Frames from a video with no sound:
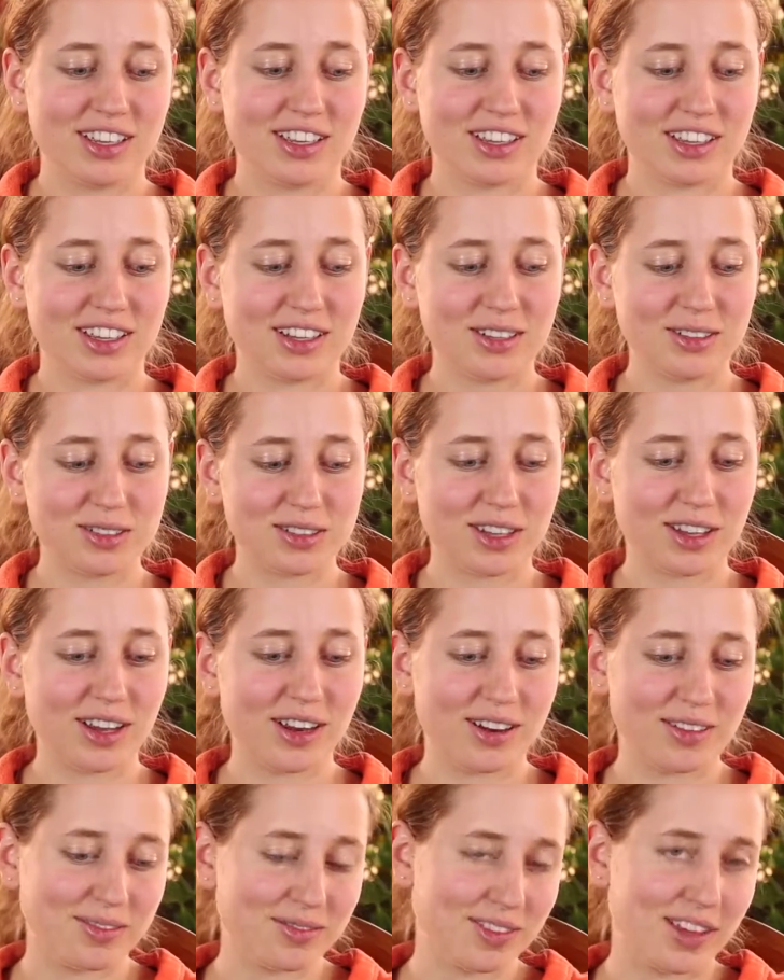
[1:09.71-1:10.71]
They use a
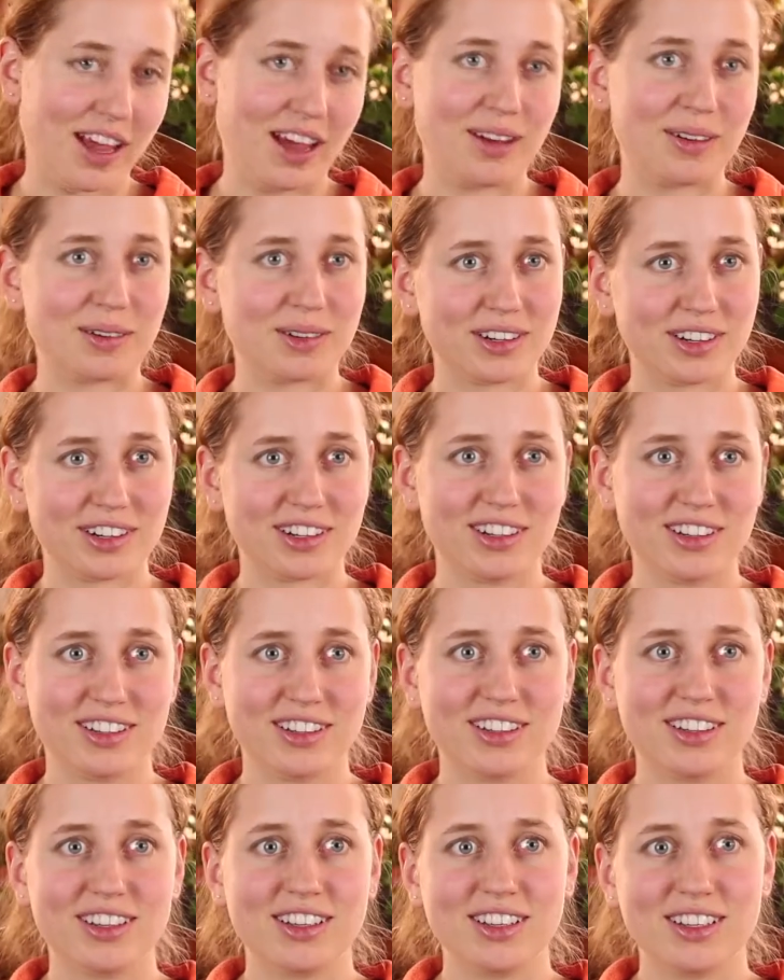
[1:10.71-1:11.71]
lot of flour.
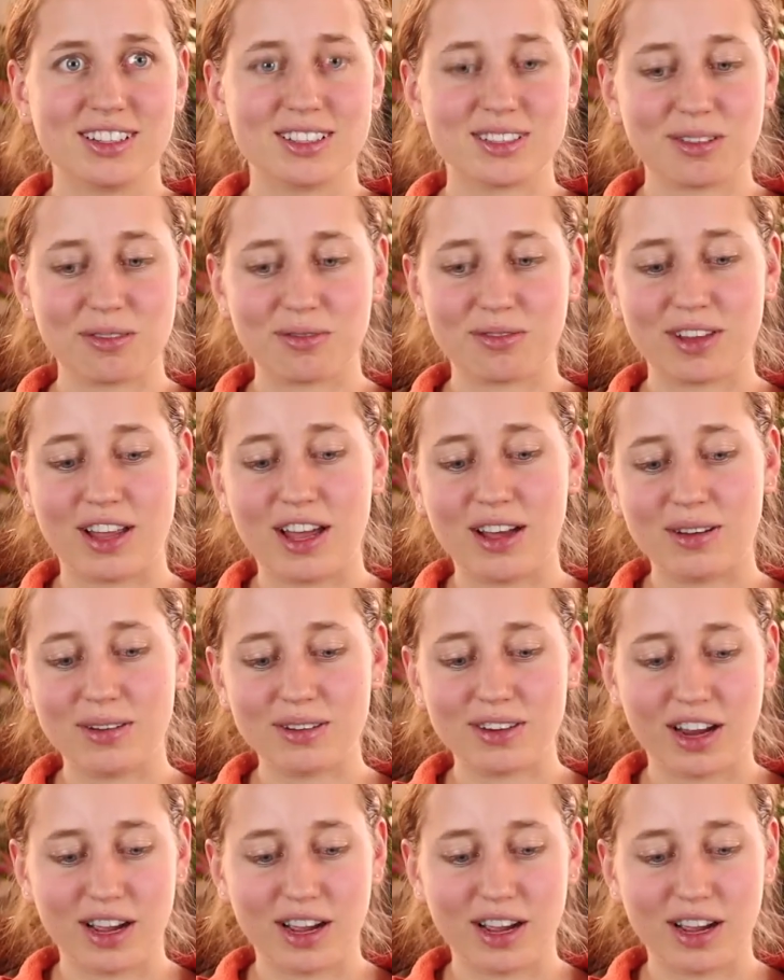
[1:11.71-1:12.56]
So flour,